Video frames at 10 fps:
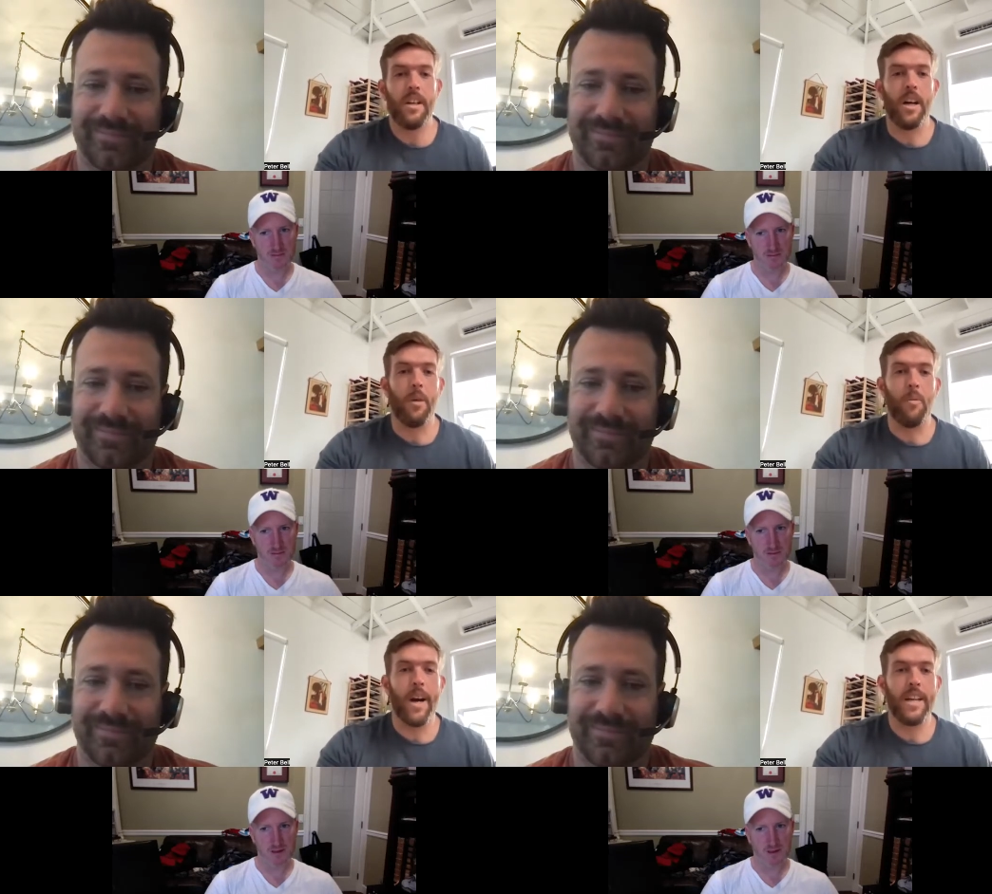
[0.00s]

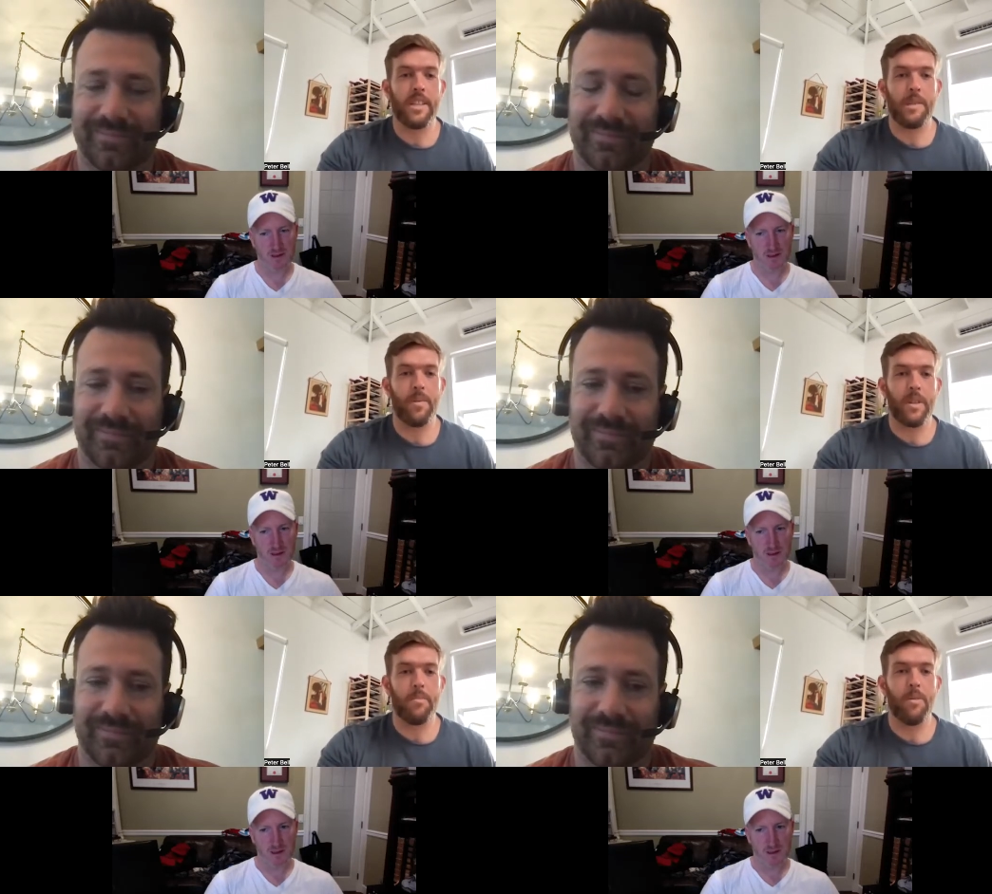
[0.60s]
Speaker 1: uh, why is this
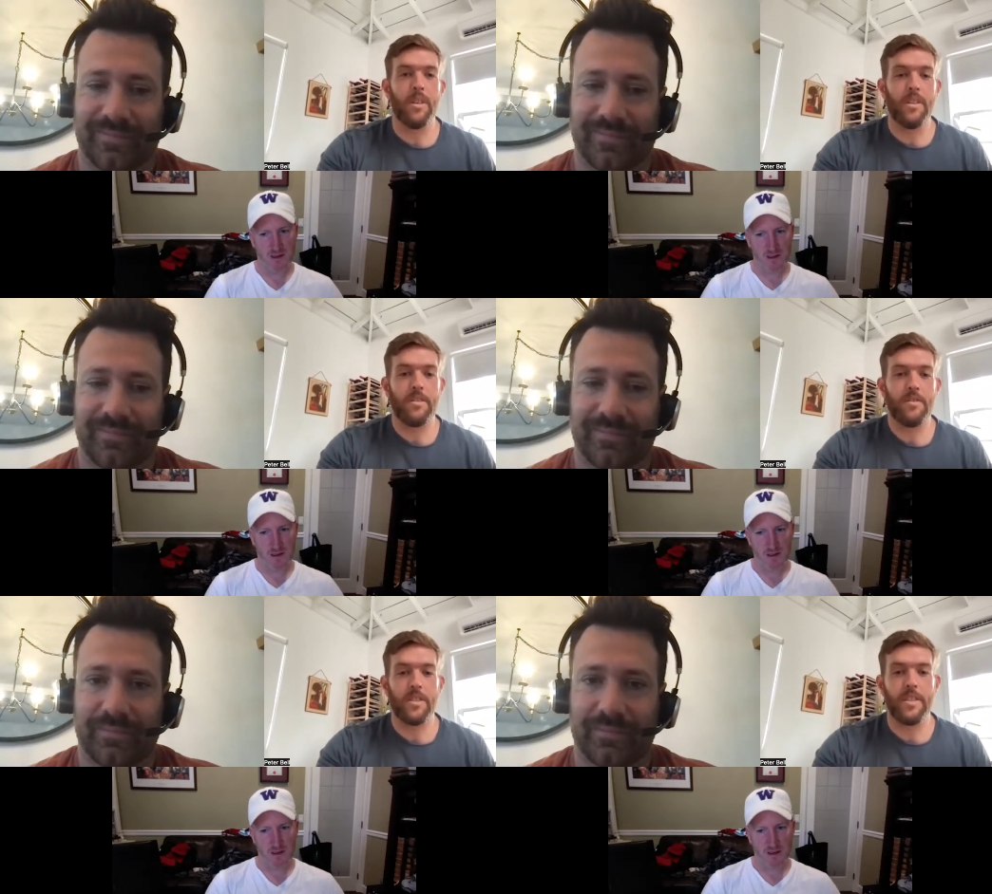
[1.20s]
book
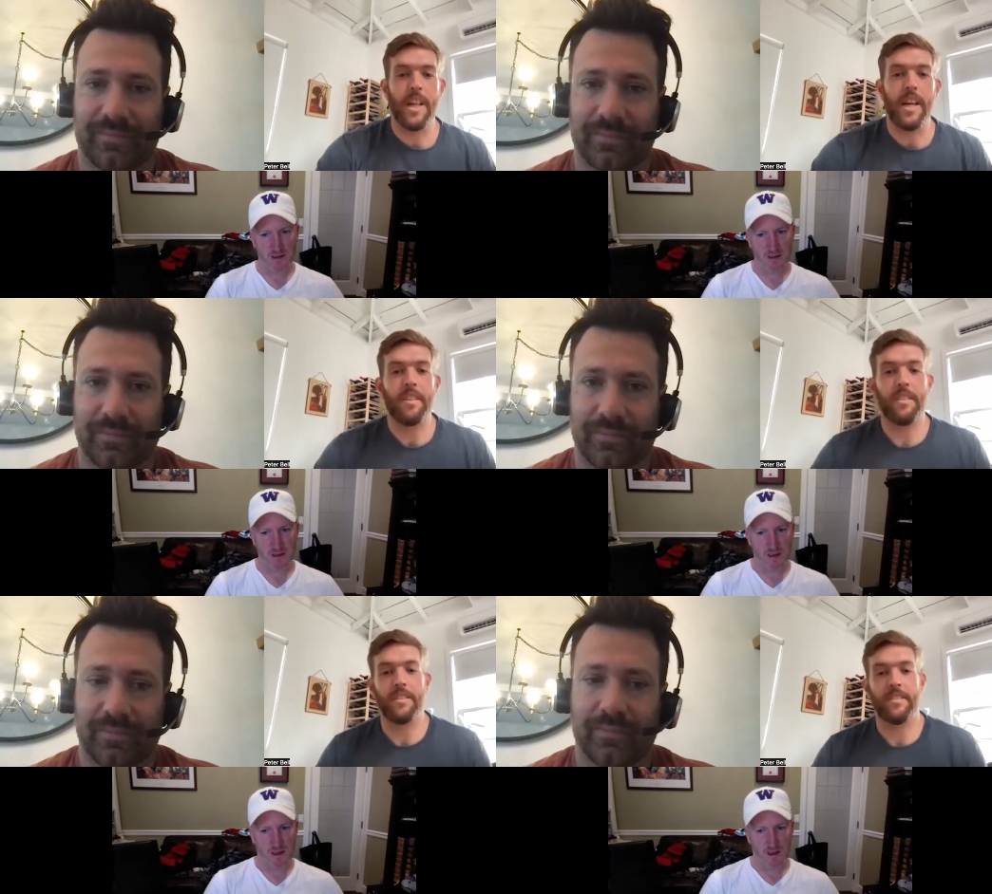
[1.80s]
important for today?
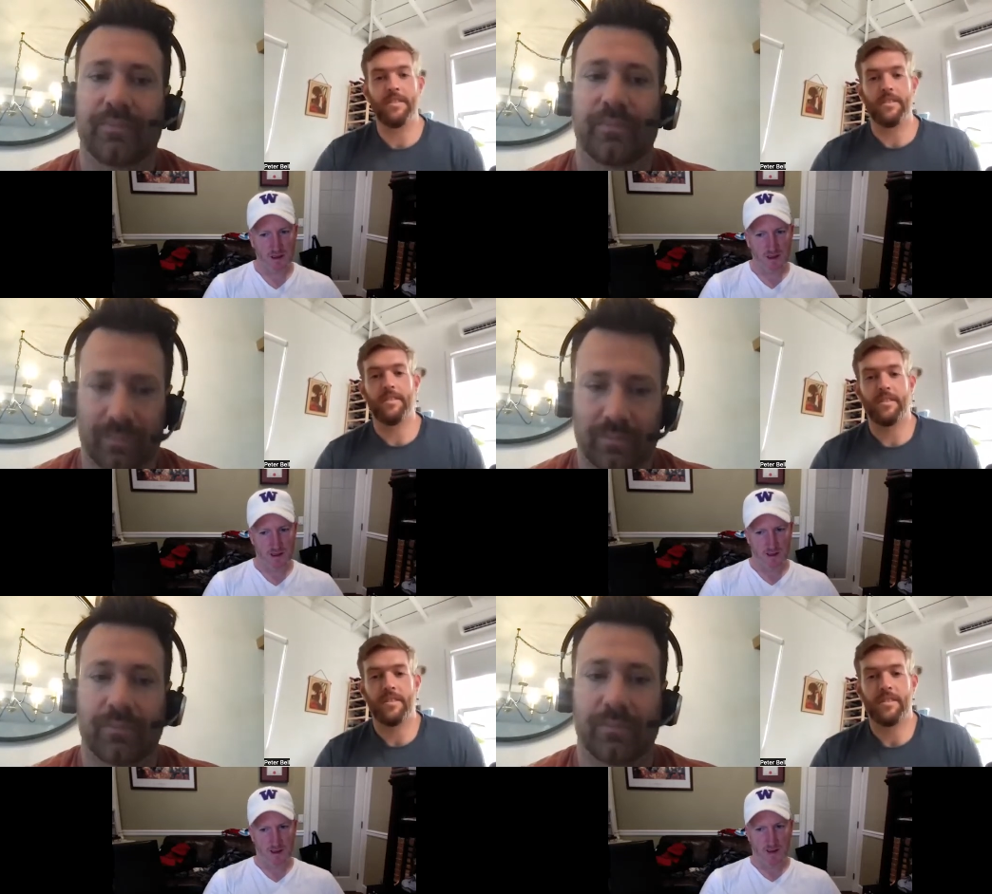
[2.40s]

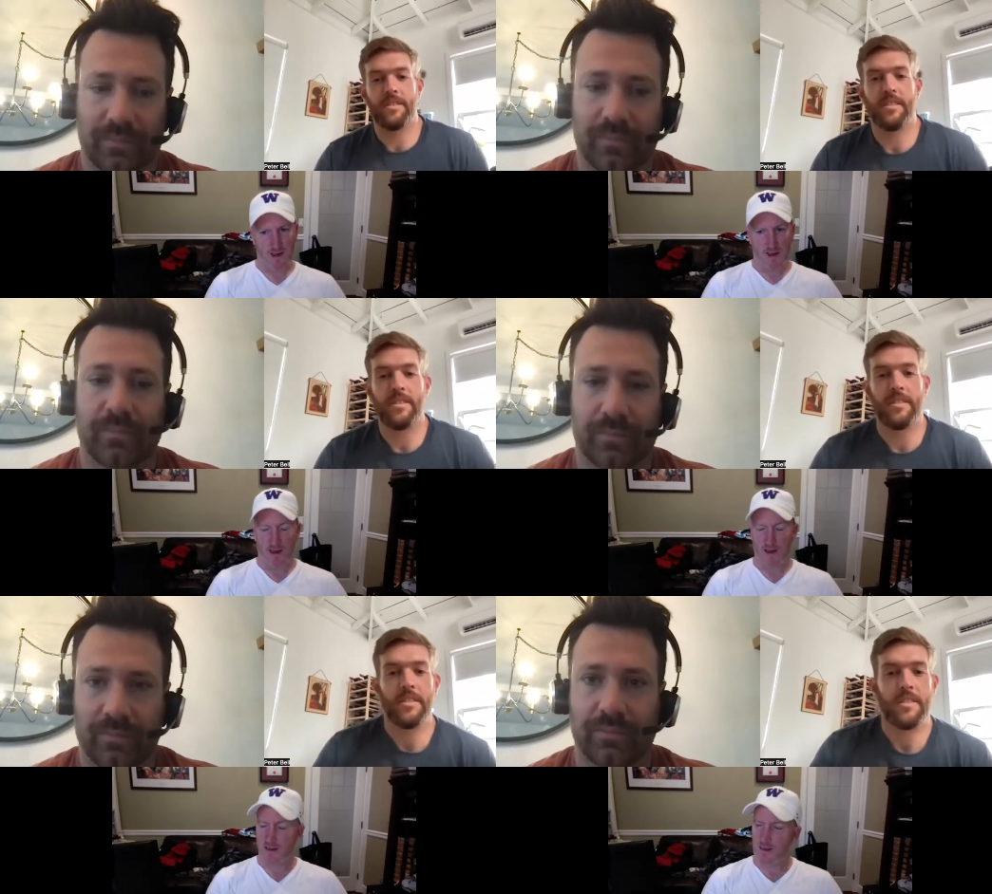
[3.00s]

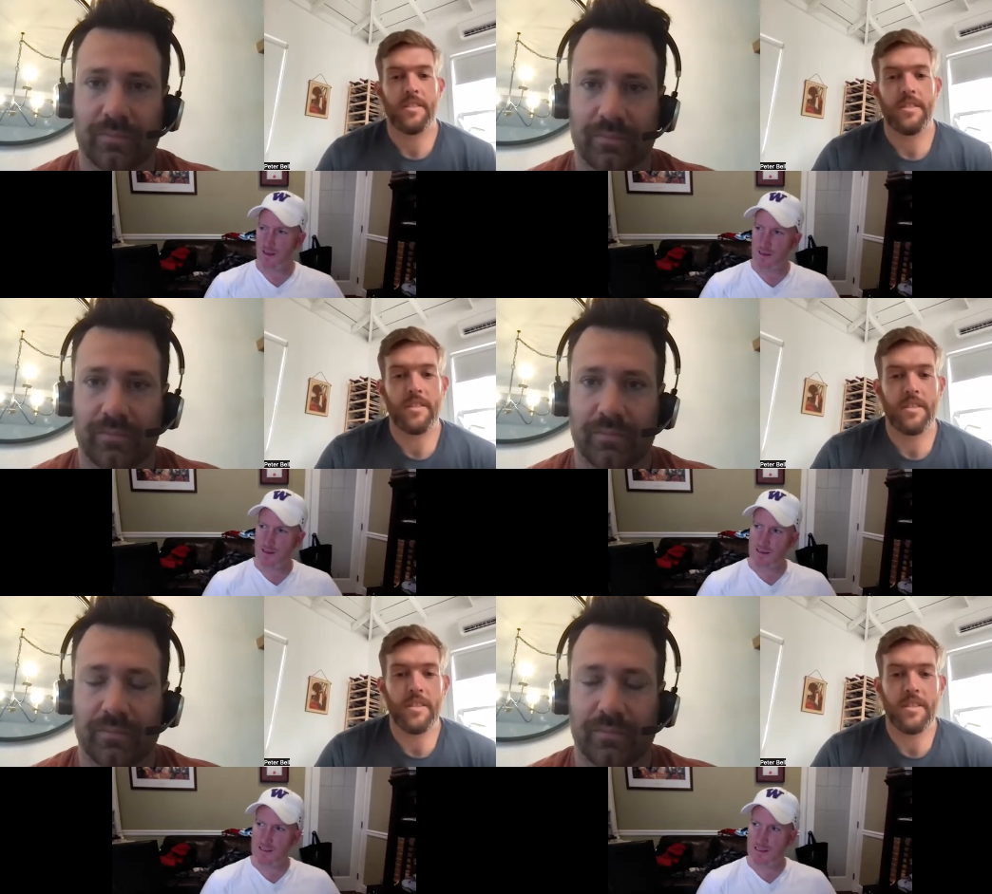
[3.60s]

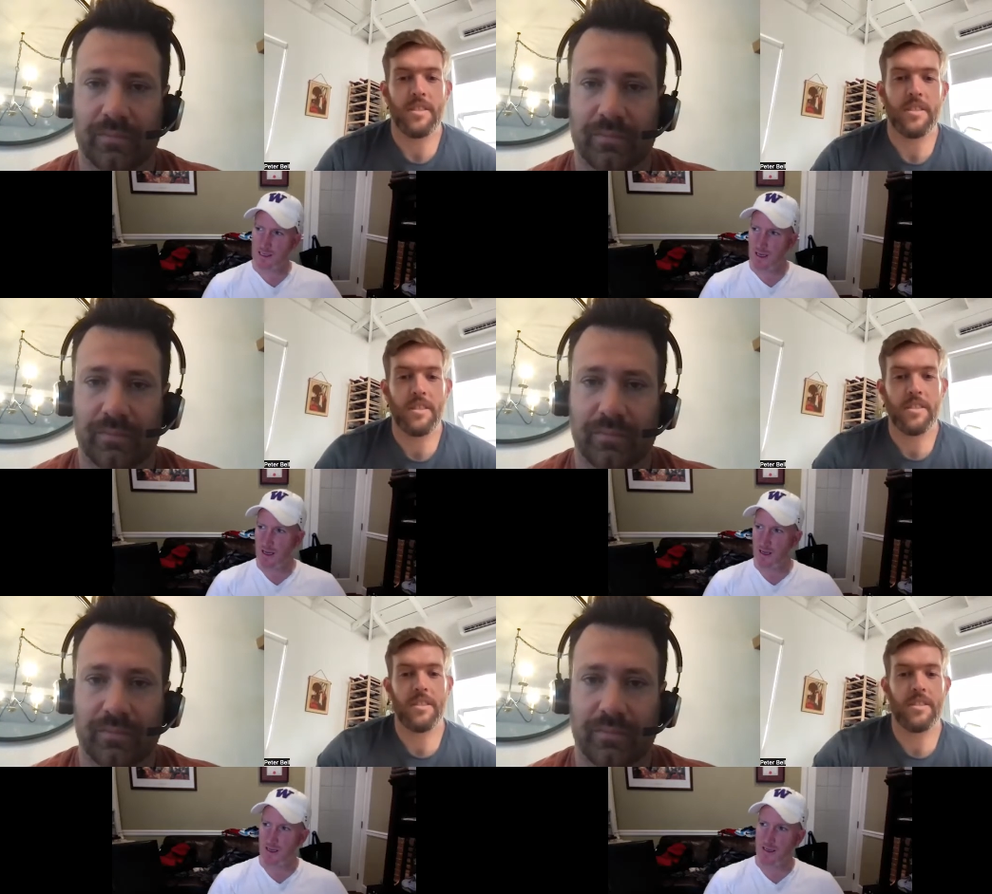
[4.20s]
Speaker 2: He's
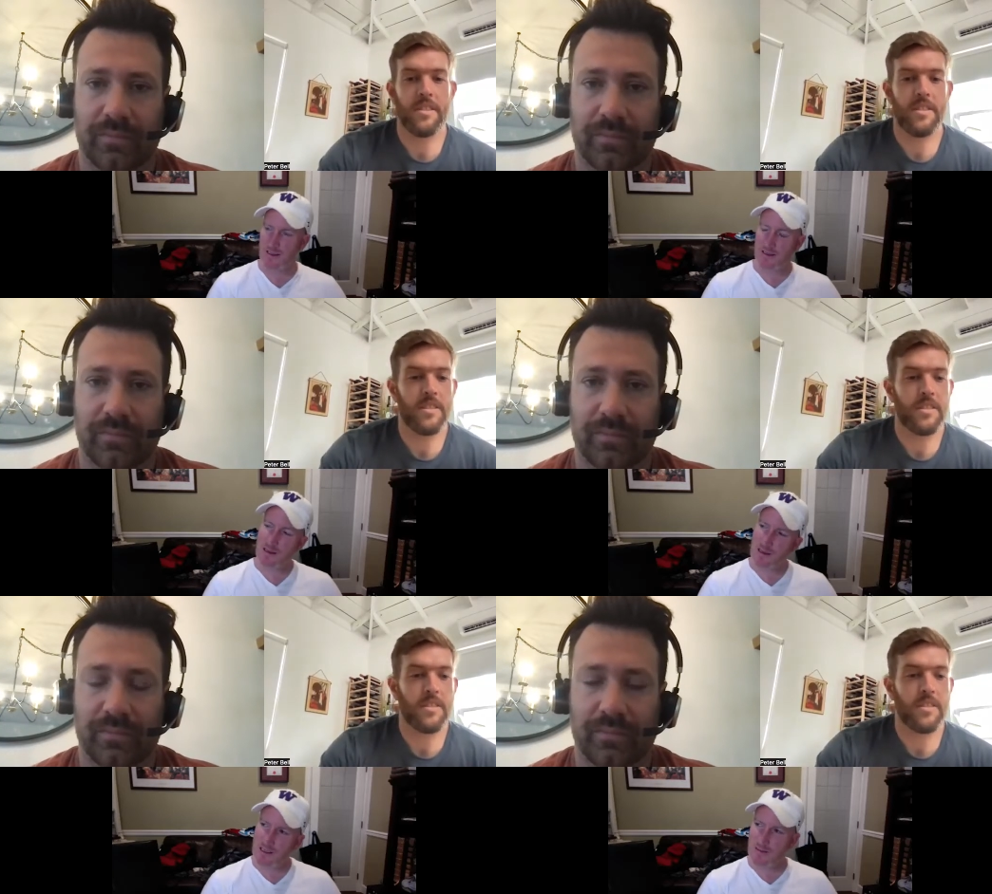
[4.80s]
uh, he's
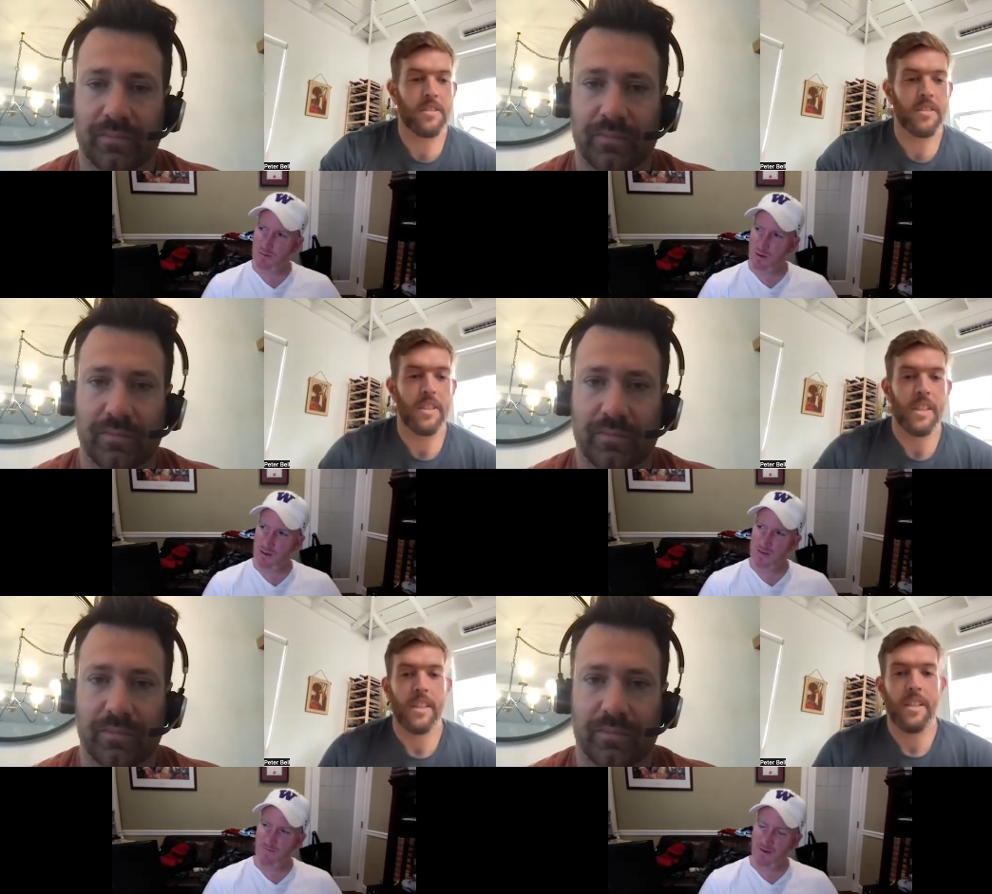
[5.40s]
he's
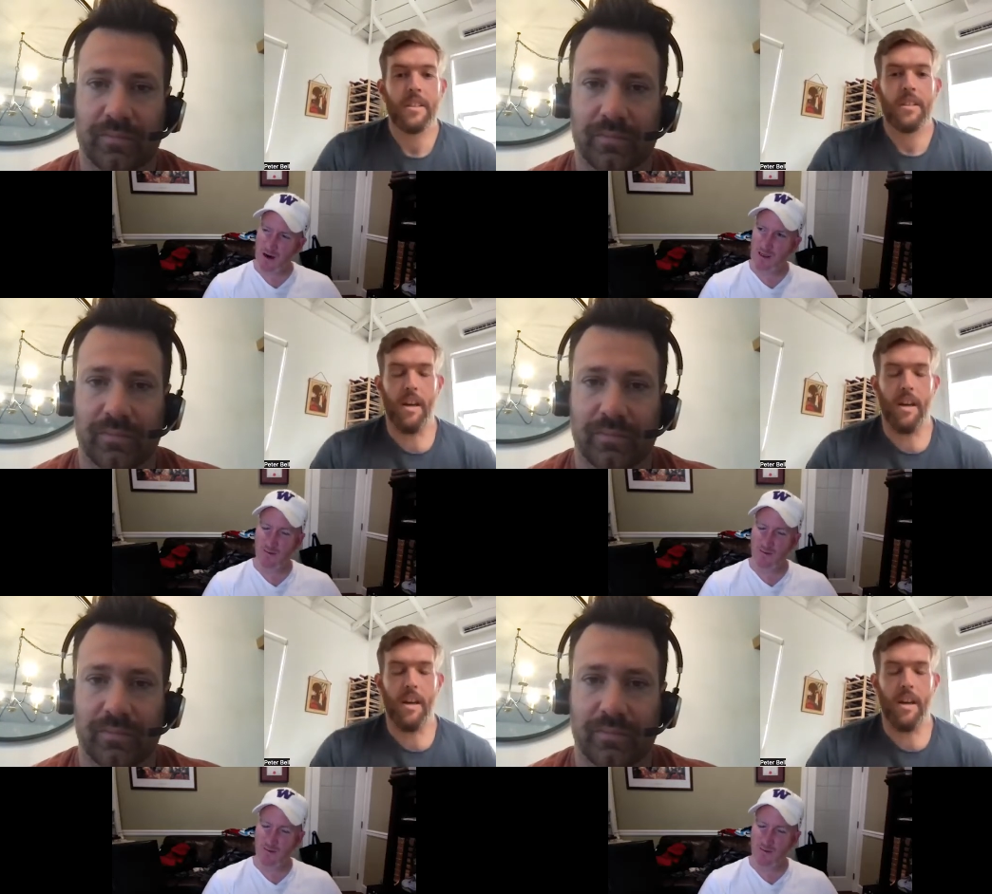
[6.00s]
he's fairly